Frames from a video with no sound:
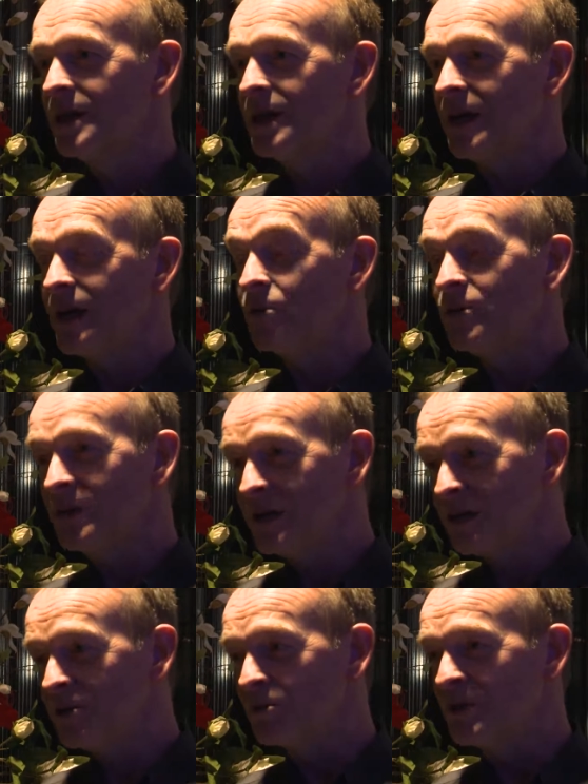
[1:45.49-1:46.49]
And we
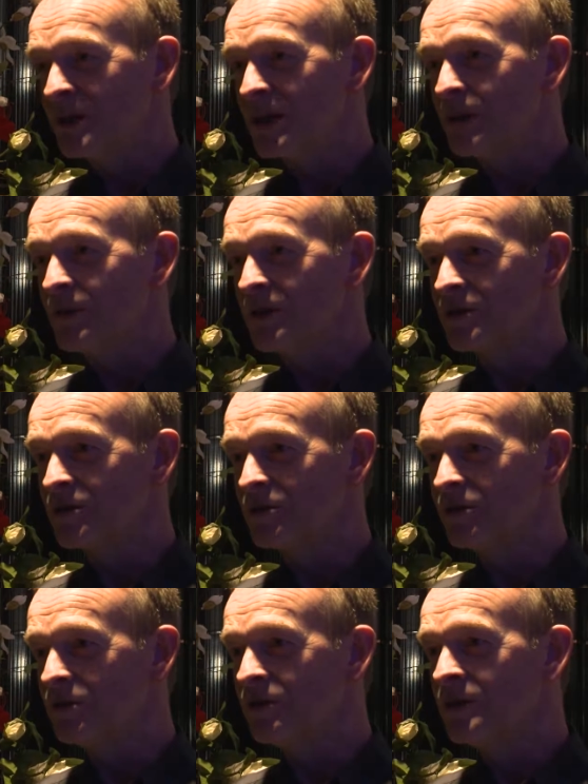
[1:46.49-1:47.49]
need to be able
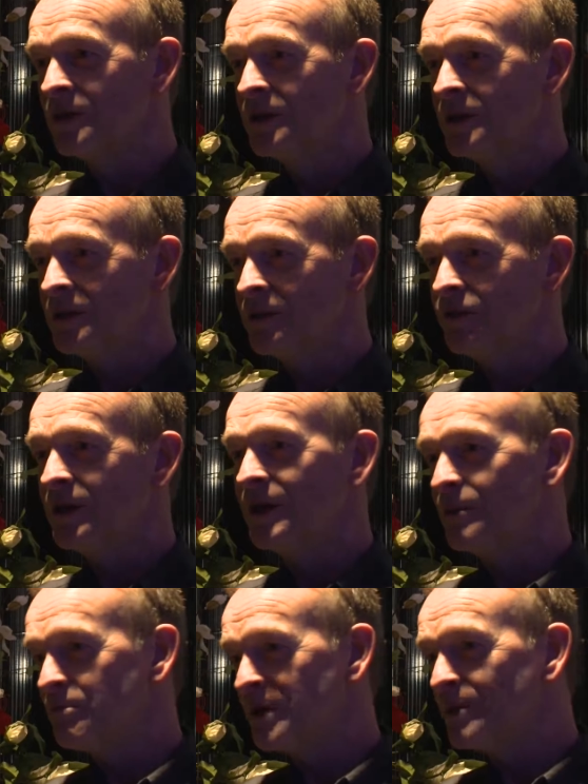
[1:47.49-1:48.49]
to really
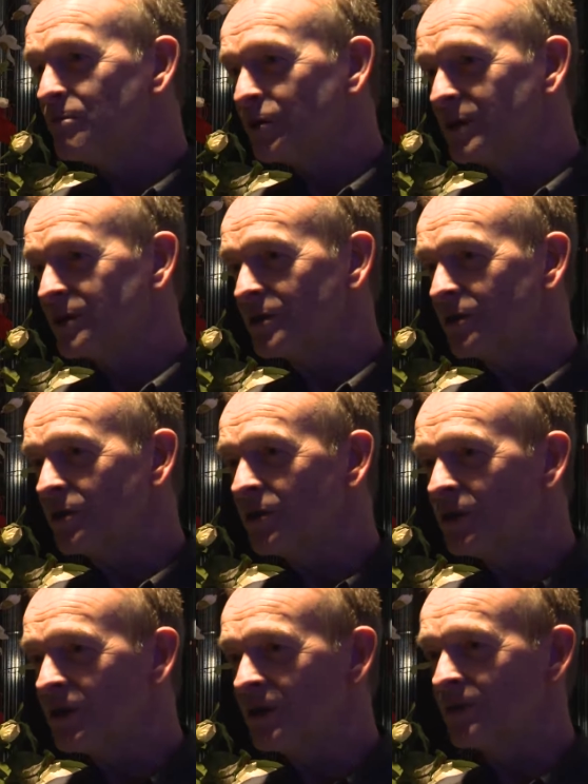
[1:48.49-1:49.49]
pinpoint
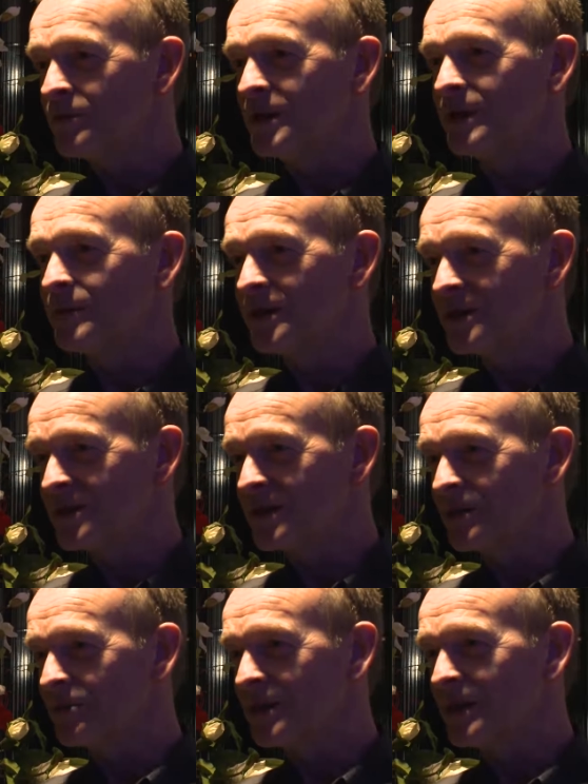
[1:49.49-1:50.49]
all the parameters
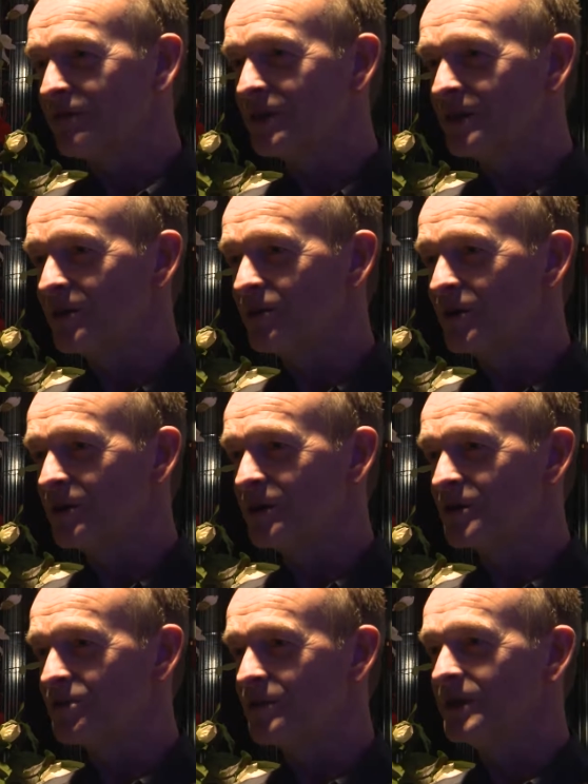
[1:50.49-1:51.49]
that we have in our
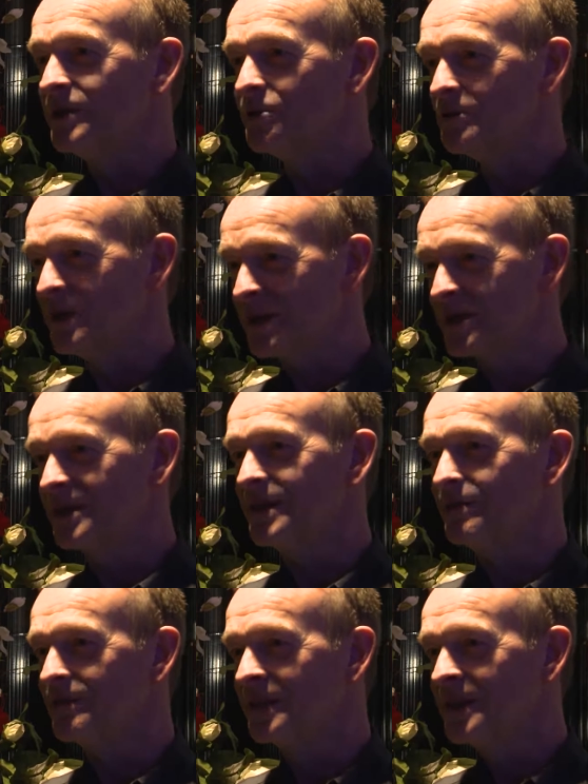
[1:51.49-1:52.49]
models. We need to measure them.